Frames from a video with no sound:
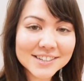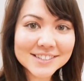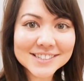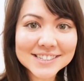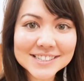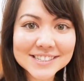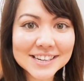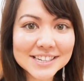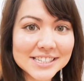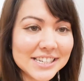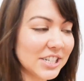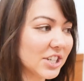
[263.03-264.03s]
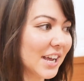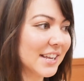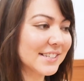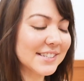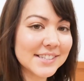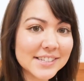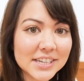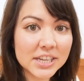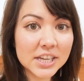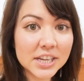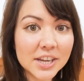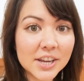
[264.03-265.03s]
She's going to teach us
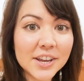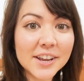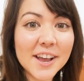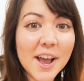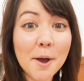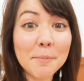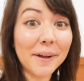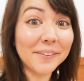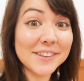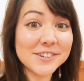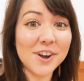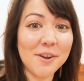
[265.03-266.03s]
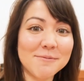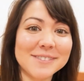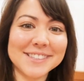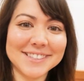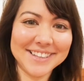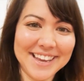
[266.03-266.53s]
about the drums.